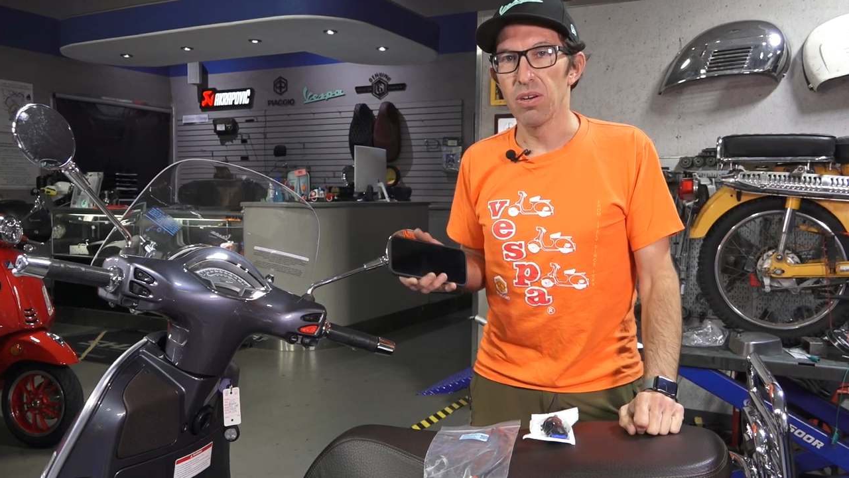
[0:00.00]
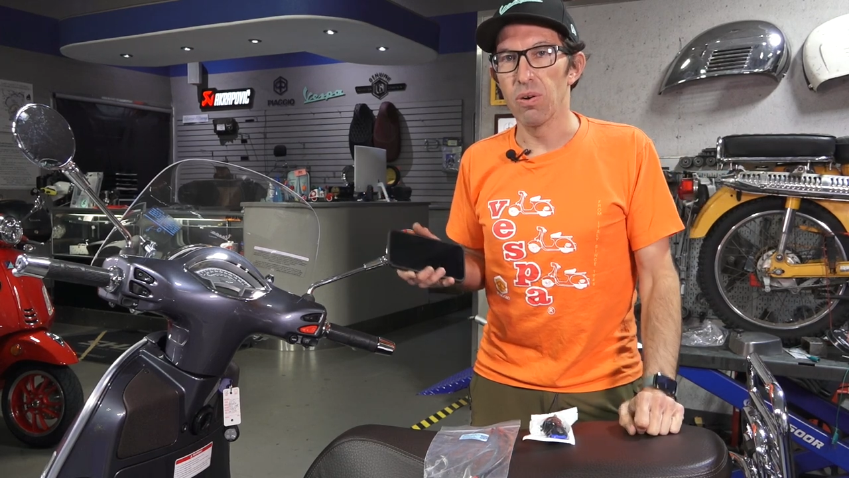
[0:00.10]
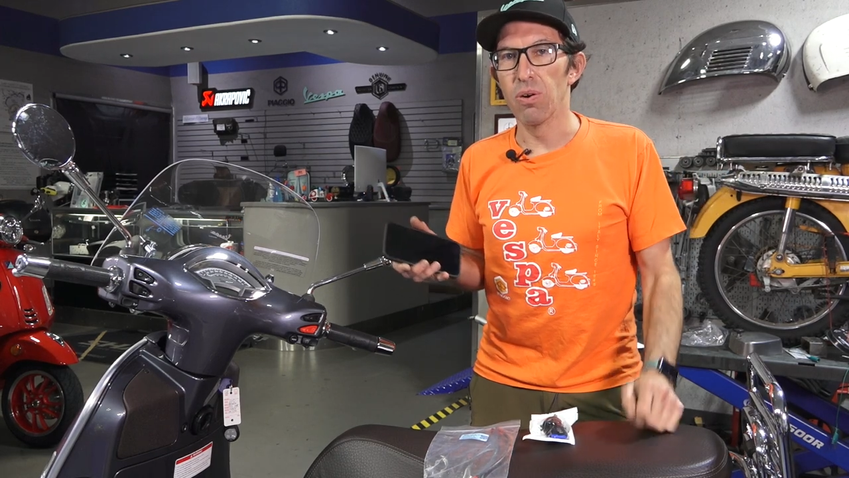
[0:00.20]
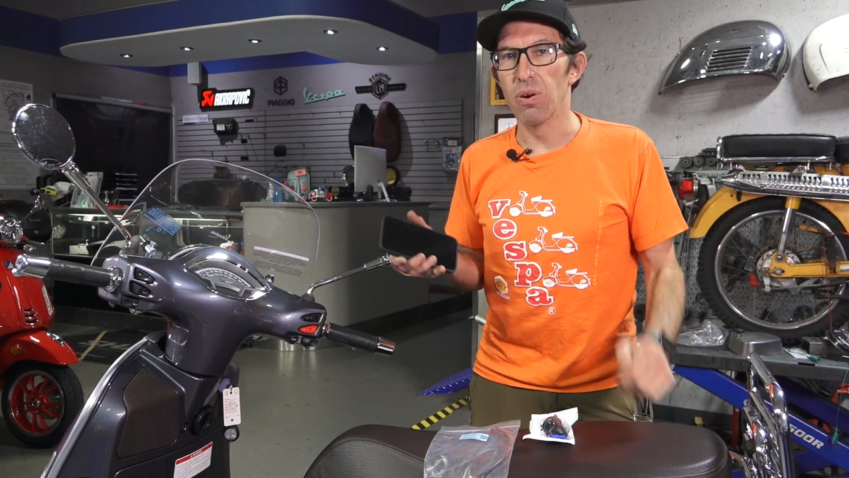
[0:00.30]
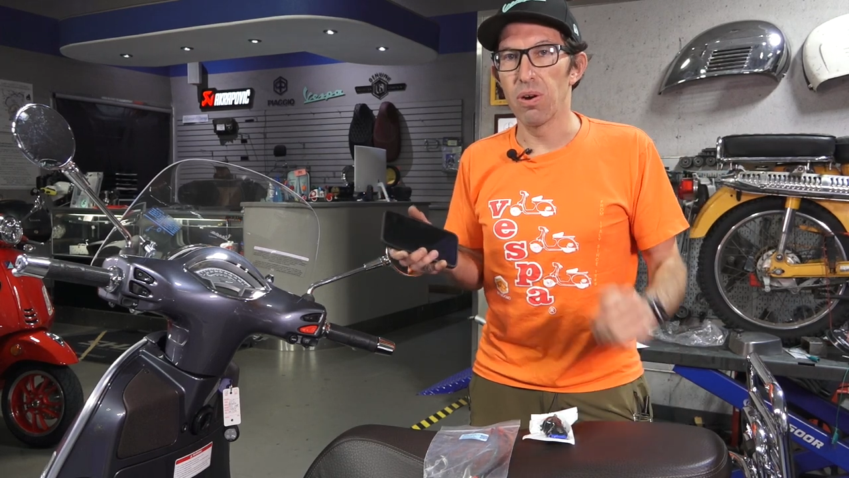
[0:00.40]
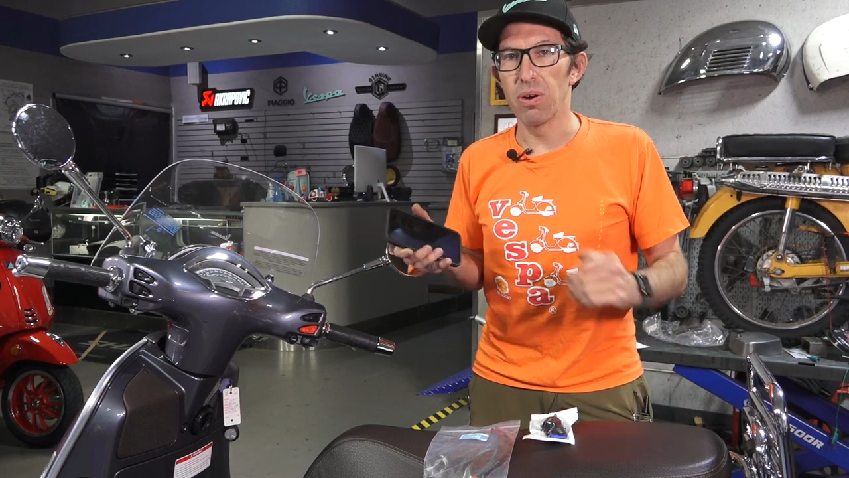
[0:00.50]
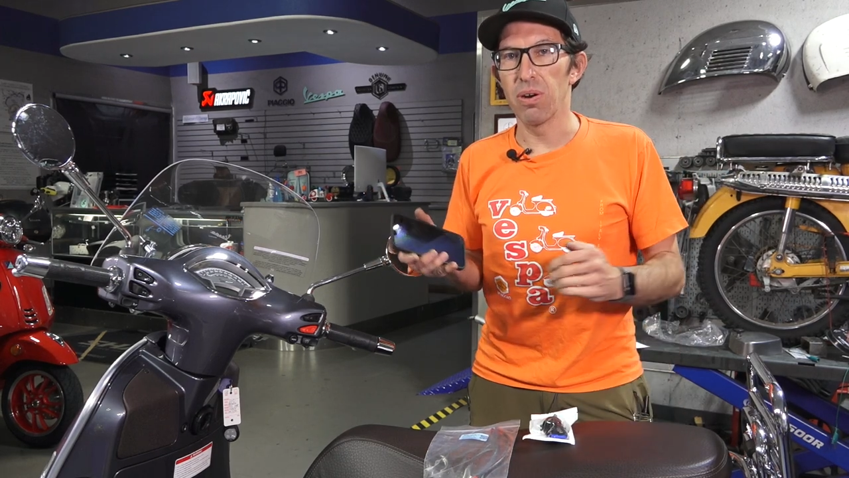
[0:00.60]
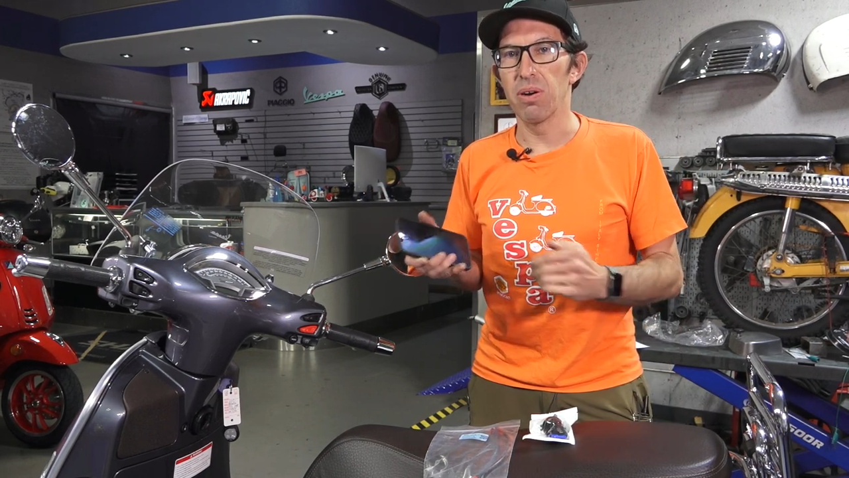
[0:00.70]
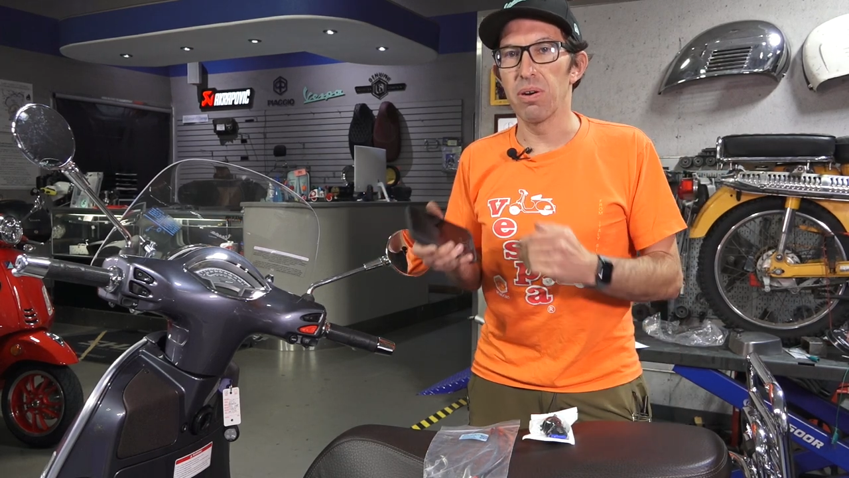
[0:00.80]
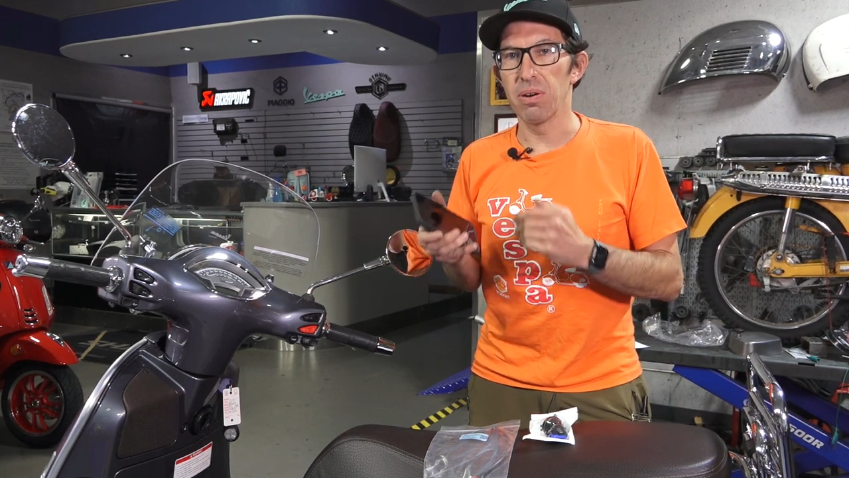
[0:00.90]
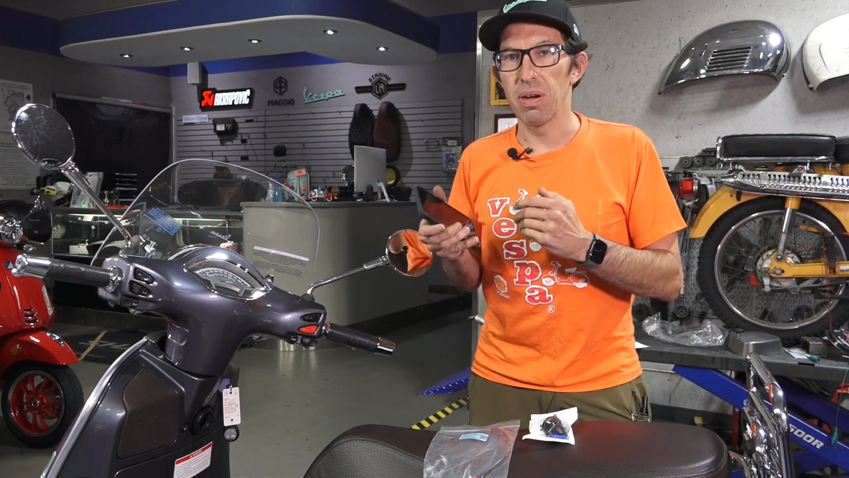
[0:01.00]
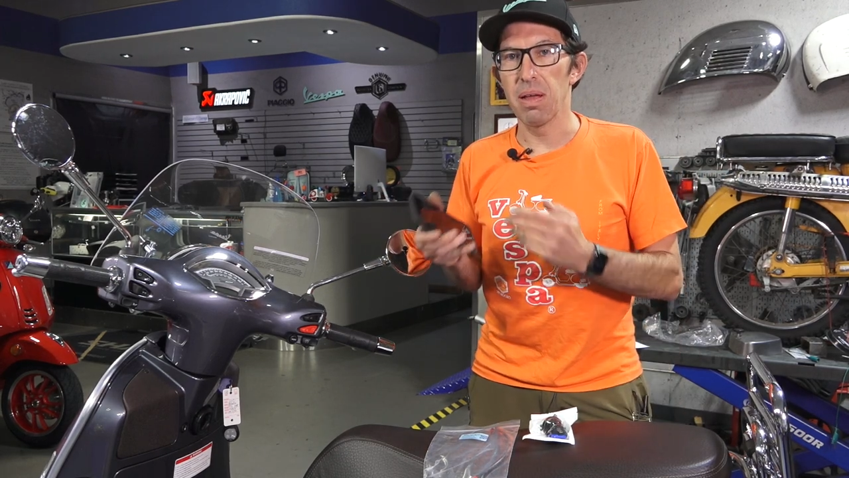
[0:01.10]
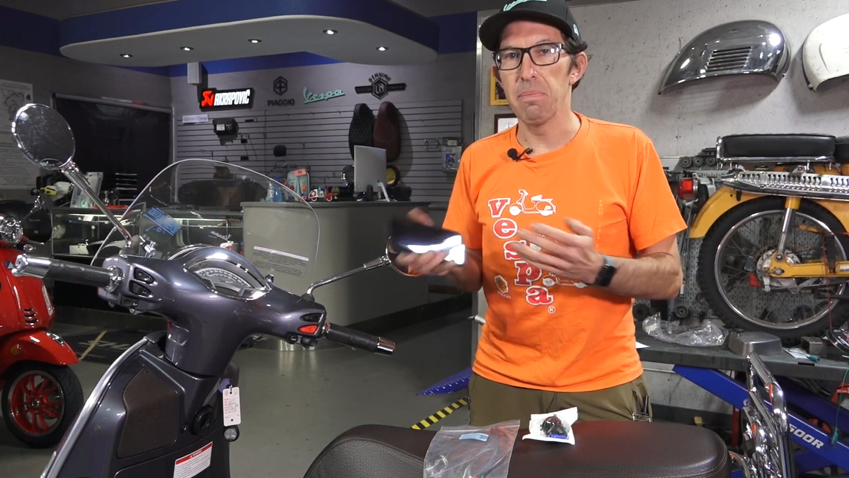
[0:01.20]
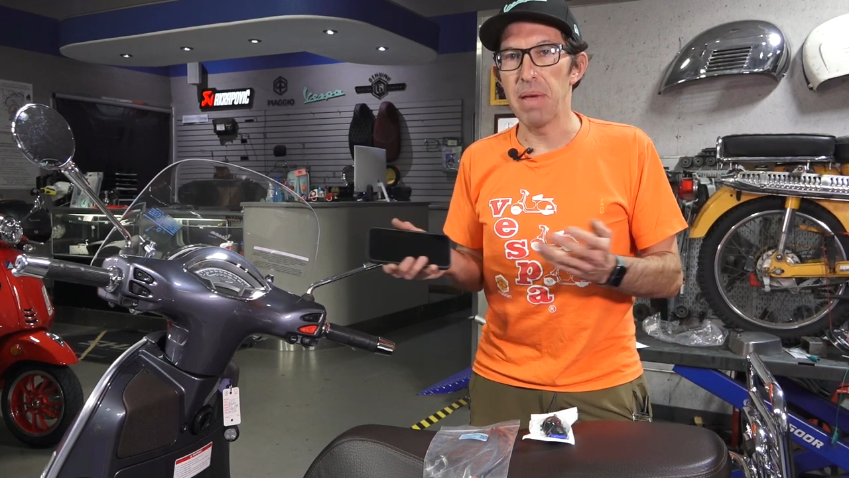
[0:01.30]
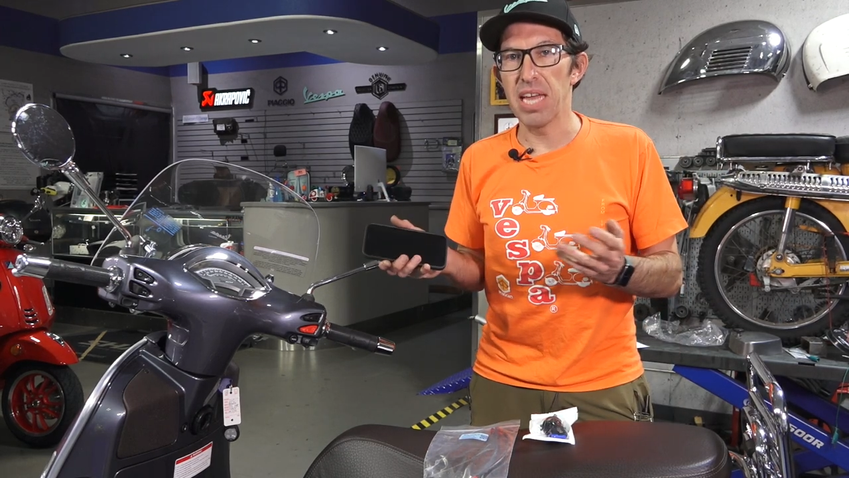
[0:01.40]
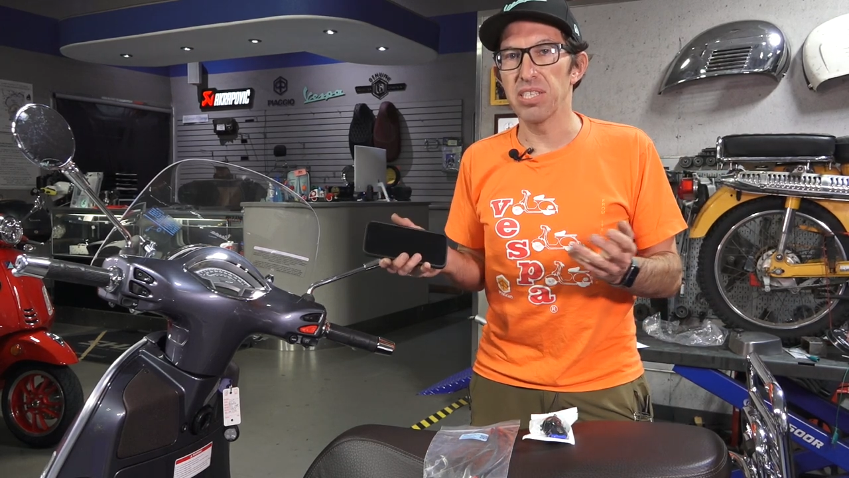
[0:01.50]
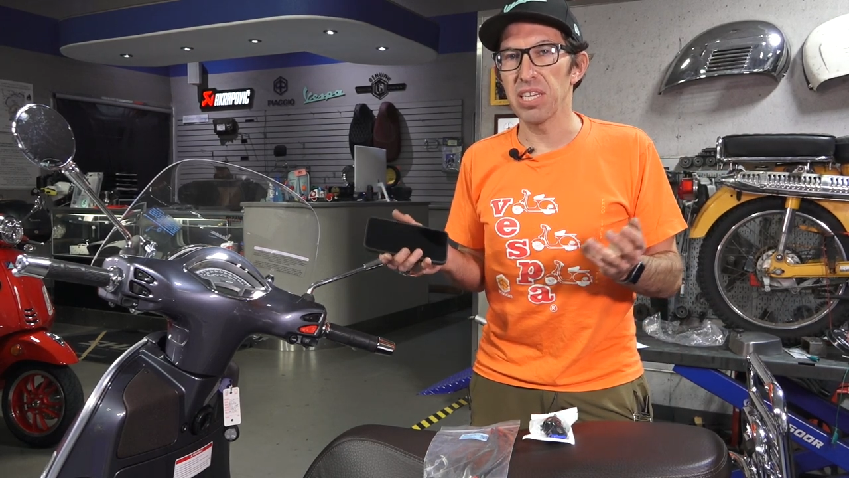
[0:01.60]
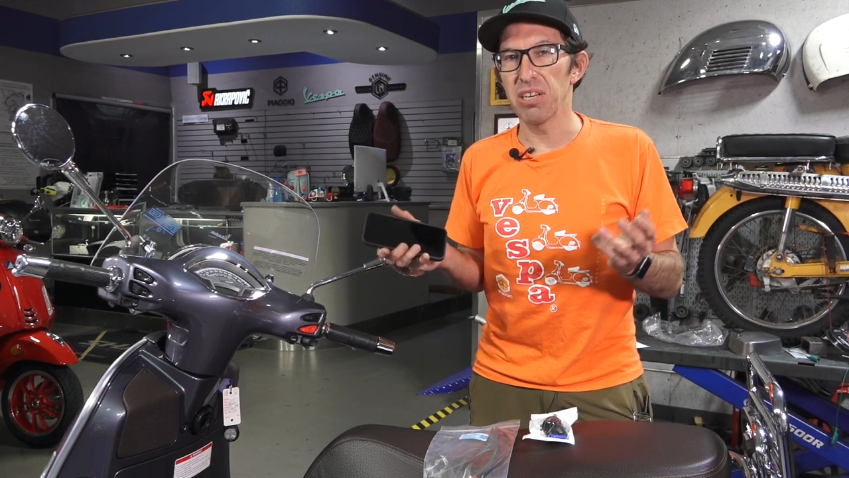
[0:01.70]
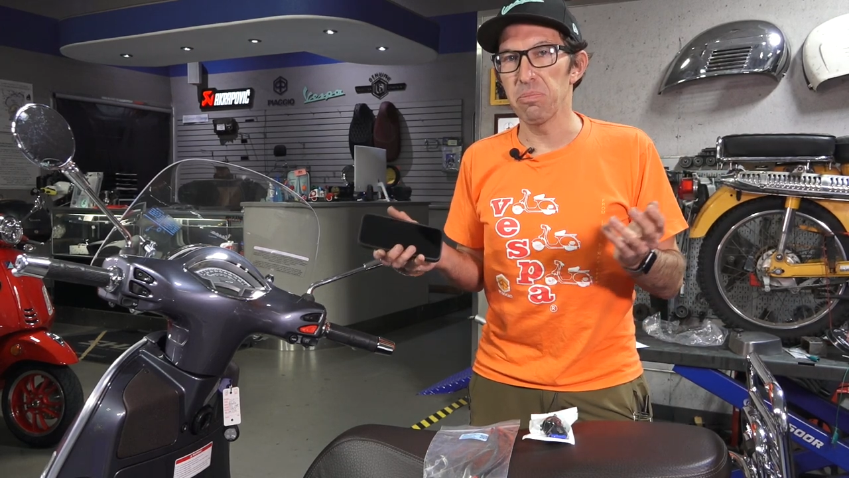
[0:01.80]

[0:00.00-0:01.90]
or managing